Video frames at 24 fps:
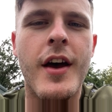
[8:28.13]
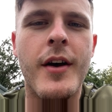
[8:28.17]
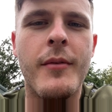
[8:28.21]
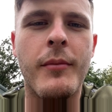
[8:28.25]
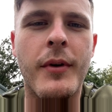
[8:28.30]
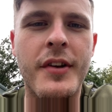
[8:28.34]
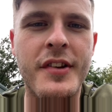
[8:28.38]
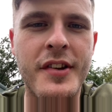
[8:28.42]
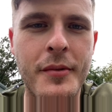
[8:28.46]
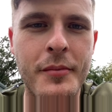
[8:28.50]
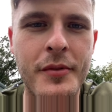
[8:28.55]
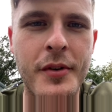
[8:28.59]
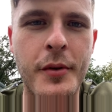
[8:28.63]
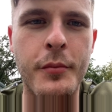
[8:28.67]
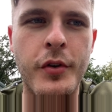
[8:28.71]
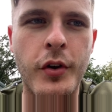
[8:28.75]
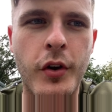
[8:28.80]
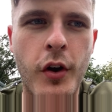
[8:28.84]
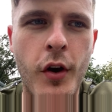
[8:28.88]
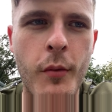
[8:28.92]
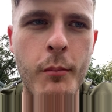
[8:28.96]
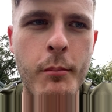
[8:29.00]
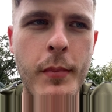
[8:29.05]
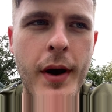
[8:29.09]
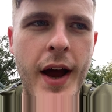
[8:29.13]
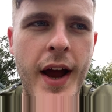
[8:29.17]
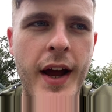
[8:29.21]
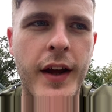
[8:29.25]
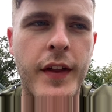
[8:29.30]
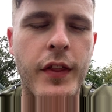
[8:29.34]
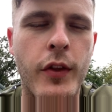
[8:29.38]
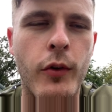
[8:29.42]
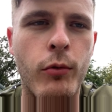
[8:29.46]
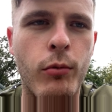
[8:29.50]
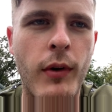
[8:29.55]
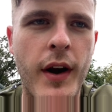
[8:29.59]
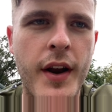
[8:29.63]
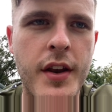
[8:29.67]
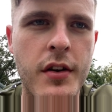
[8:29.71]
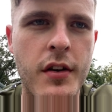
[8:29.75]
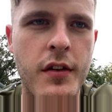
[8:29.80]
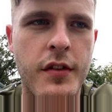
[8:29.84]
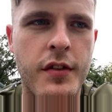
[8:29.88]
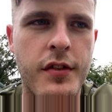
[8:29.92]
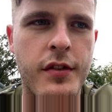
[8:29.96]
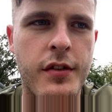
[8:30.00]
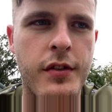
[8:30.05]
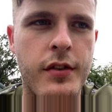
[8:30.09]
my symptoms had come back, the
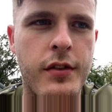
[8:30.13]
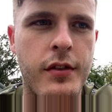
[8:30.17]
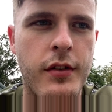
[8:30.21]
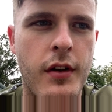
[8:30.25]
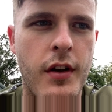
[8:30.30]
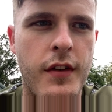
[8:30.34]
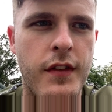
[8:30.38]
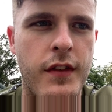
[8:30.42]
redness,